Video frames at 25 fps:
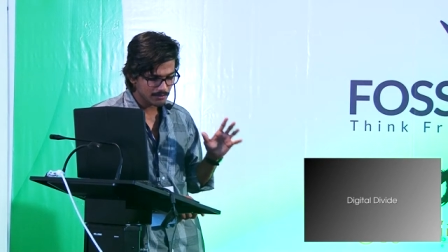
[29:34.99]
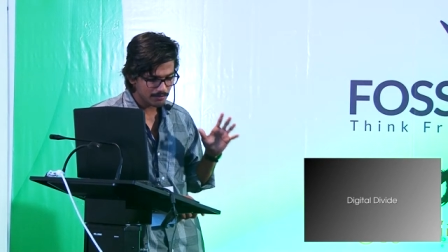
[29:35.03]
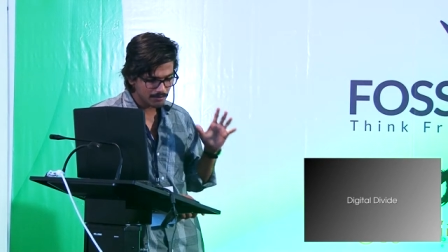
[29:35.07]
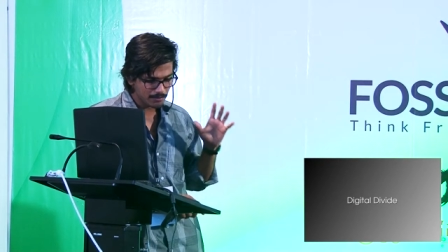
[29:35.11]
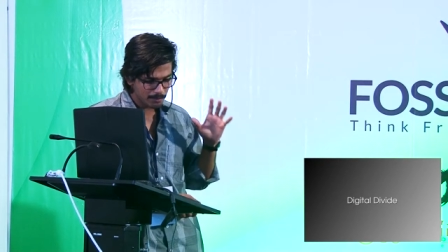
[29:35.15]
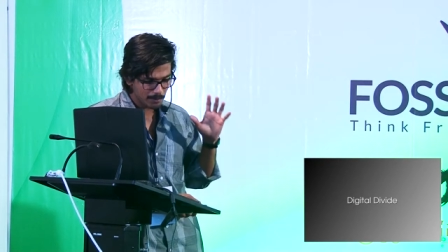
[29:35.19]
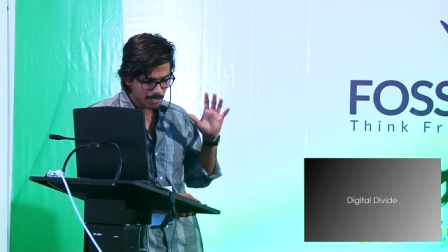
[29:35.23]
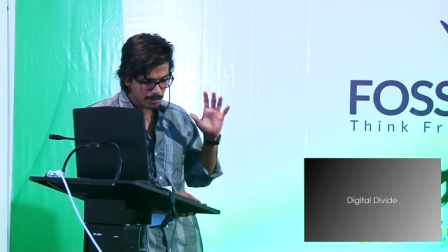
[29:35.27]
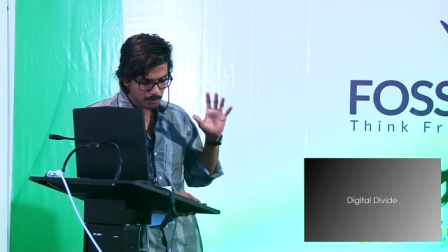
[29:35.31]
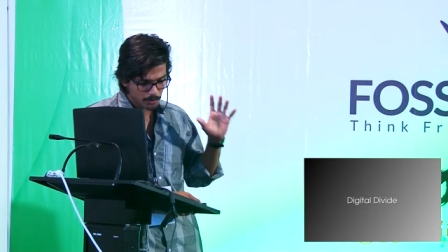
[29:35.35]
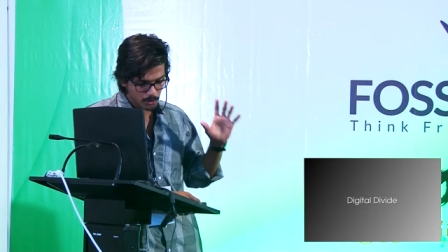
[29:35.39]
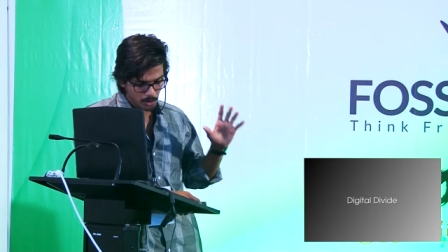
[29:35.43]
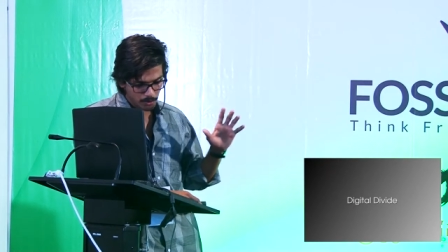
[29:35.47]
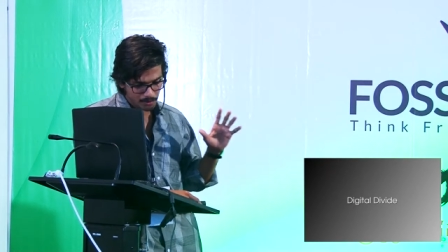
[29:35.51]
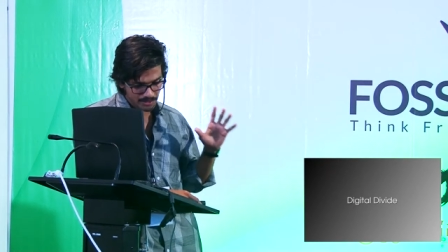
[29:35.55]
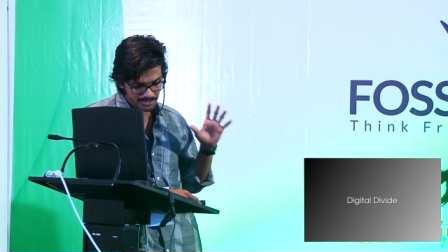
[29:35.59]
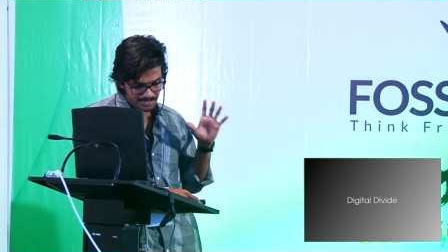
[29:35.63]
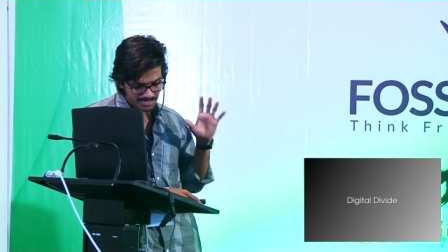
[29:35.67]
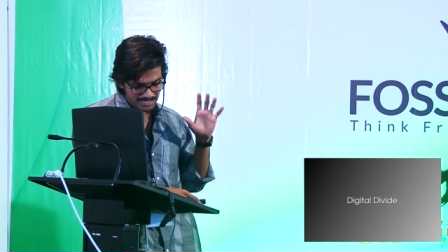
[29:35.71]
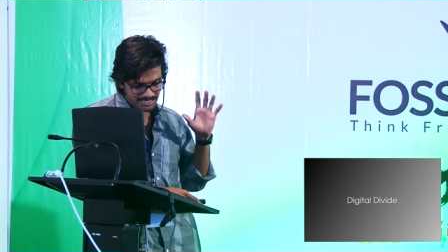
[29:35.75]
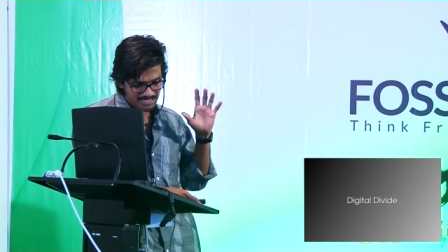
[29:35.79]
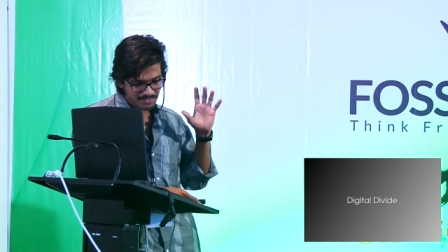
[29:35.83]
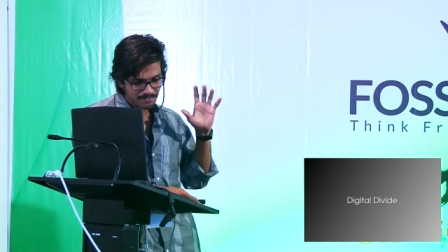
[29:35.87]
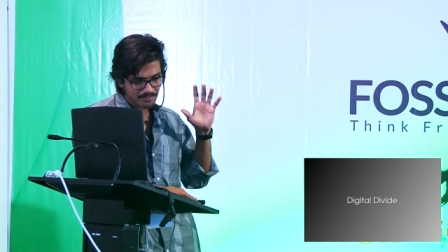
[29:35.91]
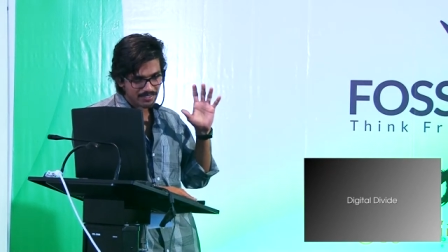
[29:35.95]
maybe nobody
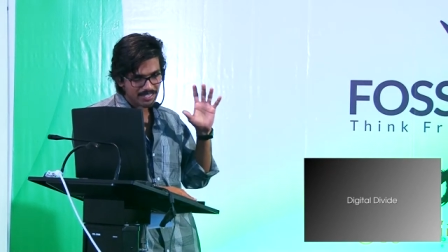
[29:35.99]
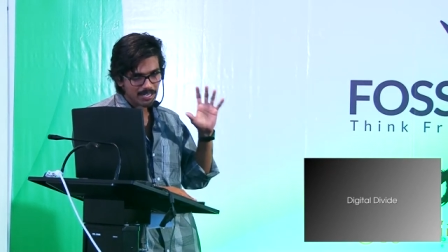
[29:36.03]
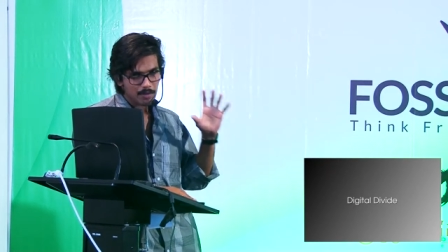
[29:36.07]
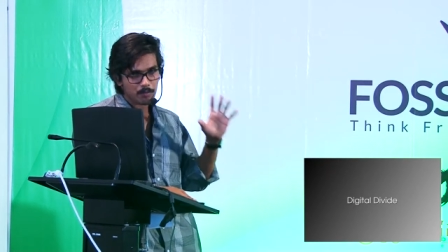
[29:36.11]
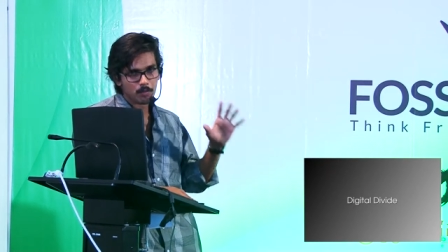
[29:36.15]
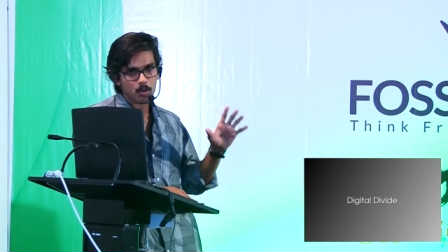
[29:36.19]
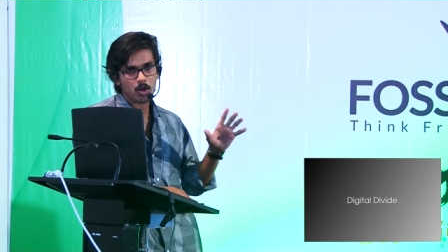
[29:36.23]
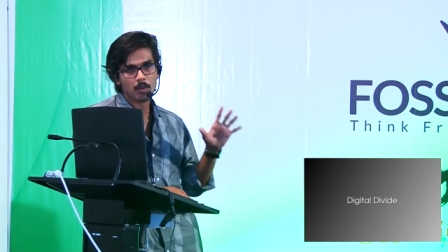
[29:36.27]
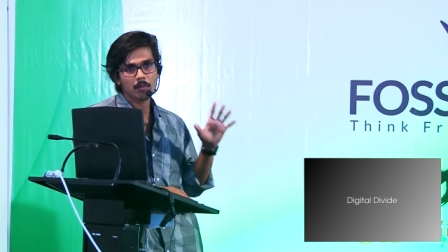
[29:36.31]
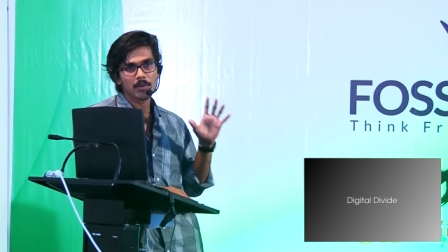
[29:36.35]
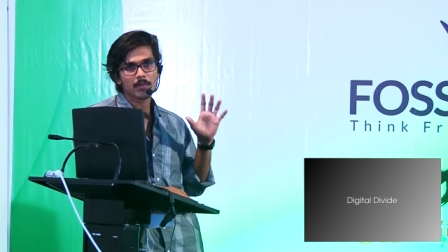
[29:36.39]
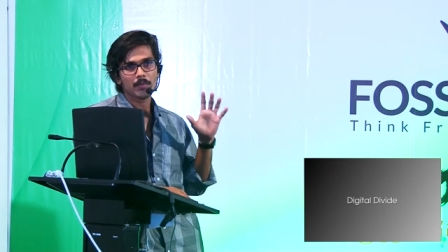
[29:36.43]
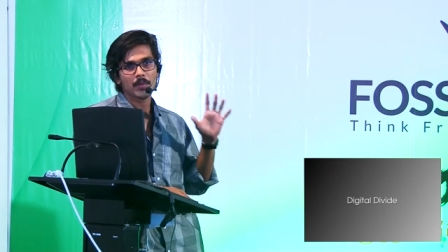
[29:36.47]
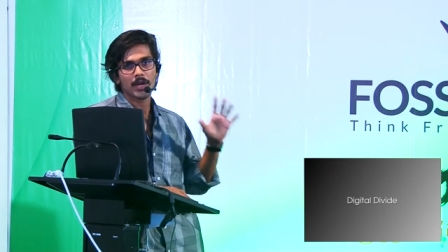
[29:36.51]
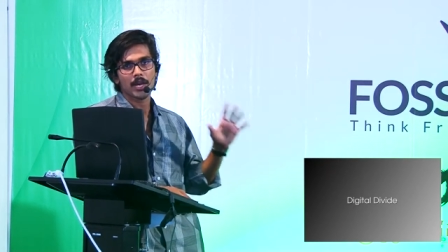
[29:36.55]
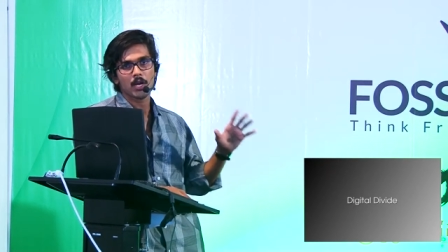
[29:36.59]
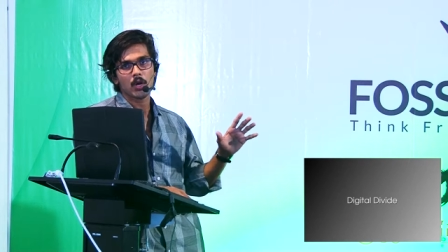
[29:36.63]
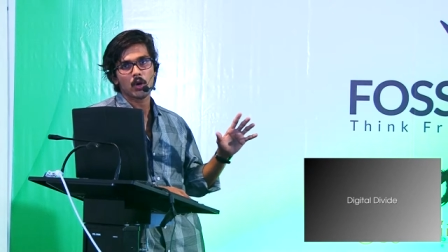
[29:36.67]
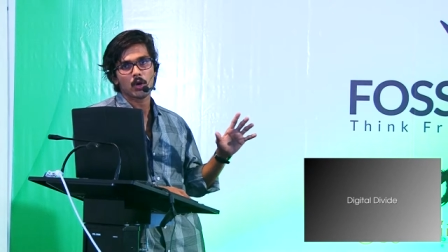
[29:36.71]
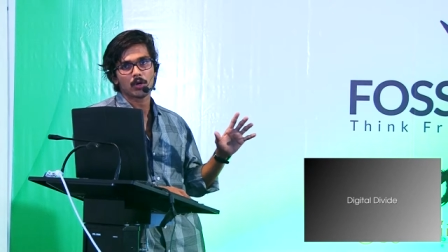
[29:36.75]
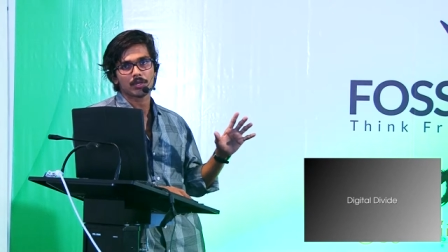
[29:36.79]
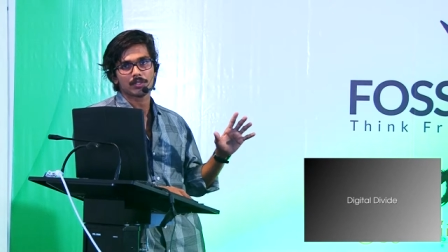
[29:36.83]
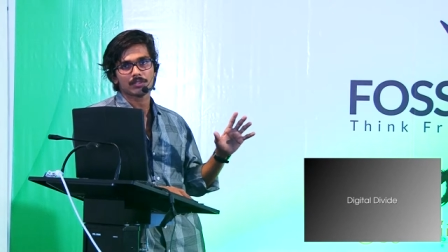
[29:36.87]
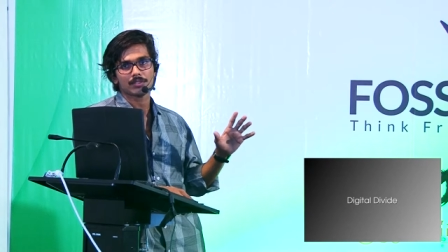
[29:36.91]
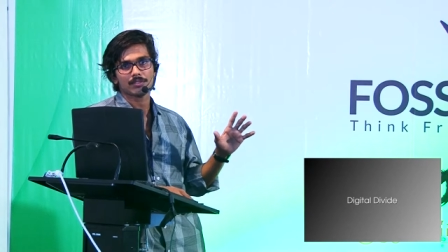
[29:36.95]
can define a problem
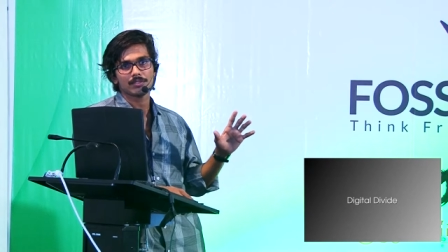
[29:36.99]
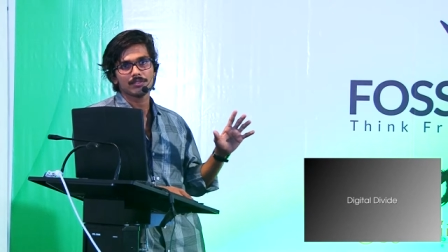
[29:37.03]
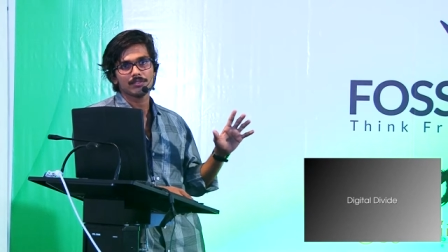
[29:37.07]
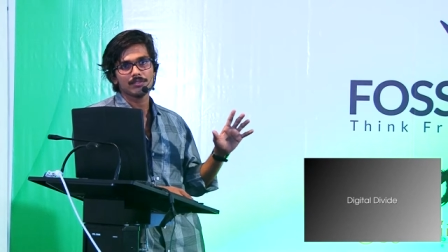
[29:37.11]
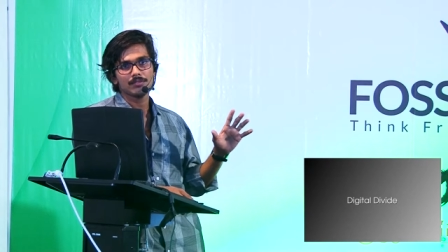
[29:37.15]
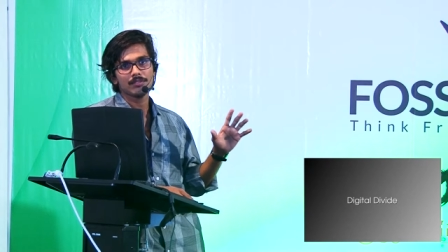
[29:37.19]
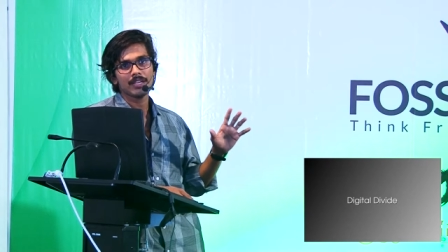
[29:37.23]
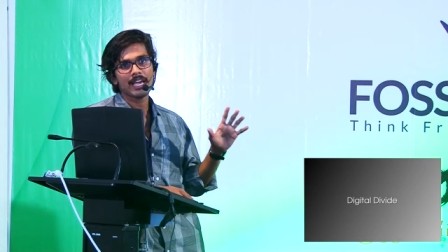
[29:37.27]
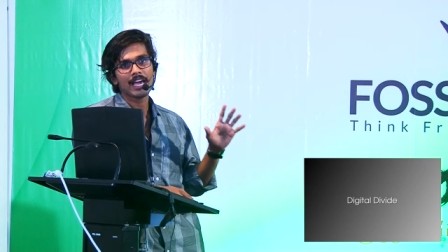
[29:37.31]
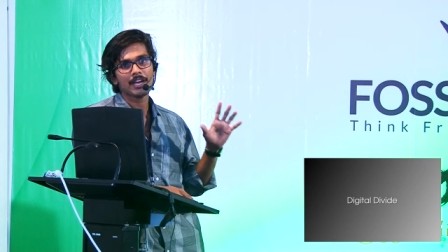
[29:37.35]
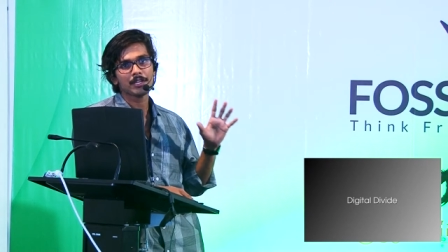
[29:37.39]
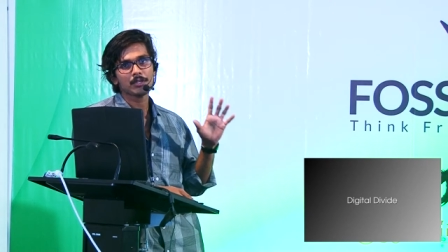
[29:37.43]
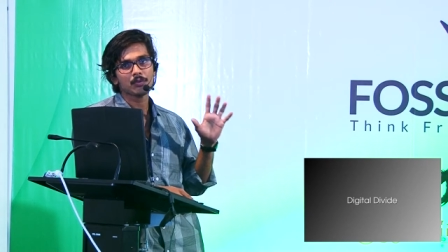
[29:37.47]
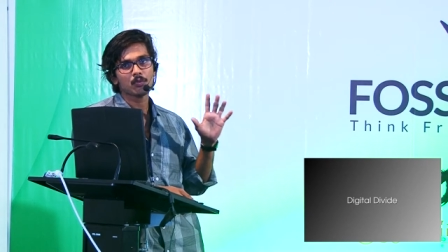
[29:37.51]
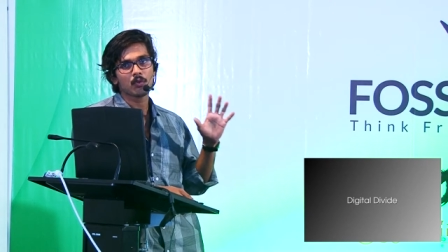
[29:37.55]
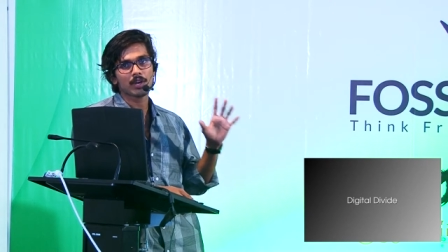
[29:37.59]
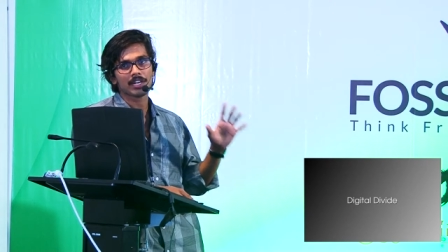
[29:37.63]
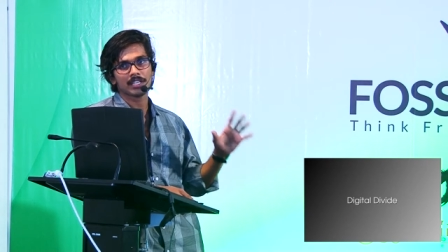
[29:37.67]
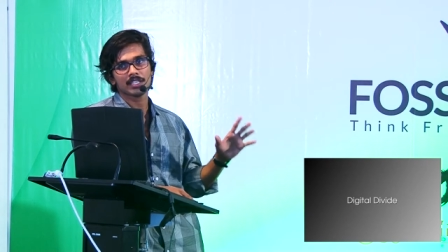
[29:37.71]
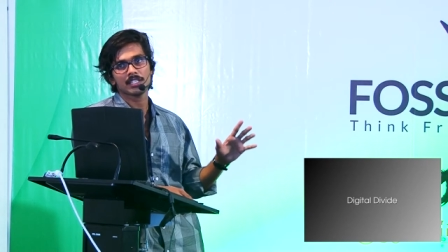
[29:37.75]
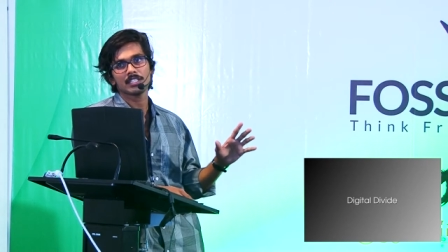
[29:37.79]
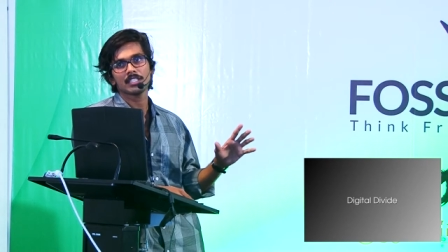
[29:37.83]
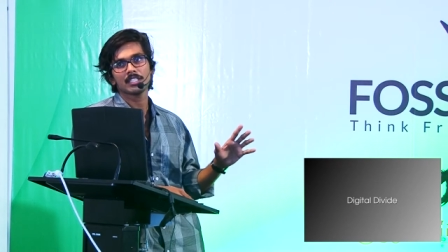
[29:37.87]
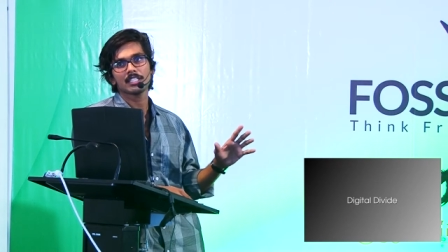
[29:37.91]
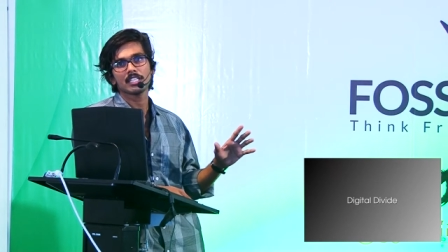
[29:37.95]
alone. We have to
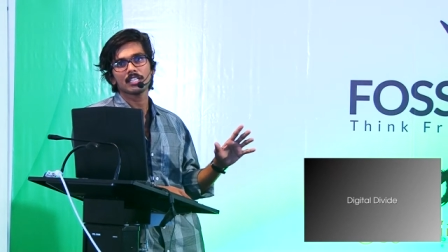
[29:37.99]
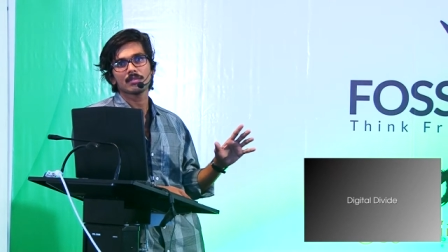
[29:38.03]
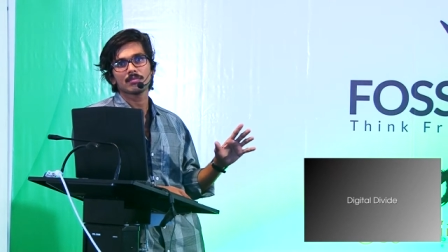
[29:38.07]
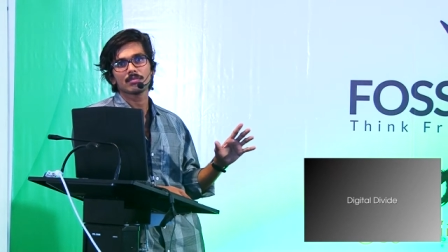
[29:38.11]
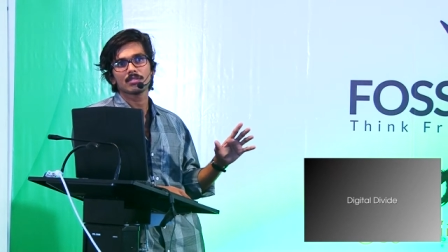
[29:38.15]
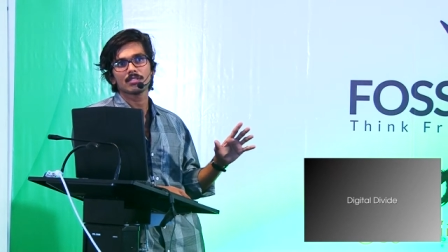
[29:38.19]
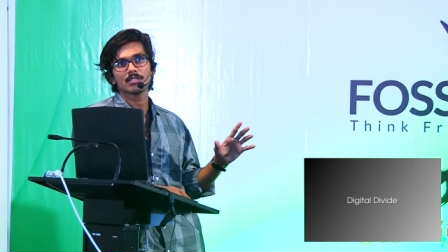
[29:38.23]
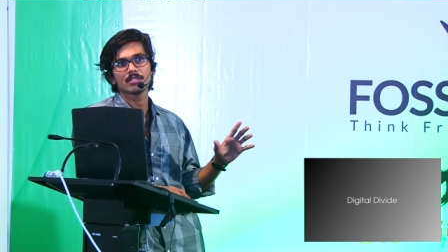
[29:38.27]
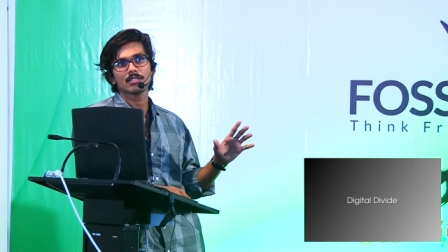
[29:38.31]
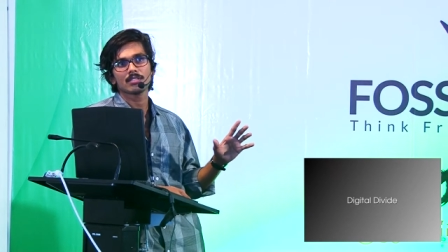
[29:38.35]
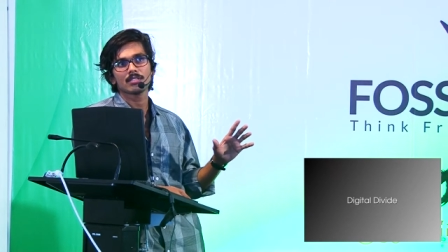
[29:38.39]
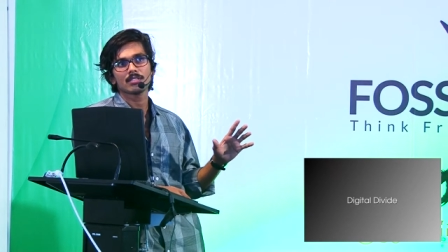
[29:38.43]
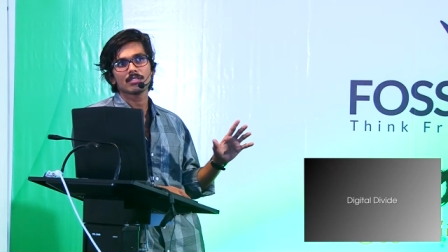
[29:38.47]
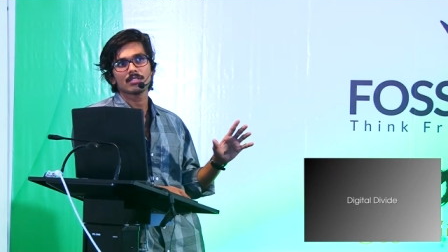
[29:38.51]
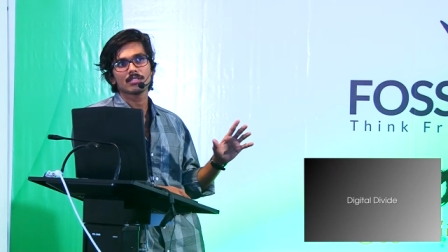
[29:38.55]
work in teams.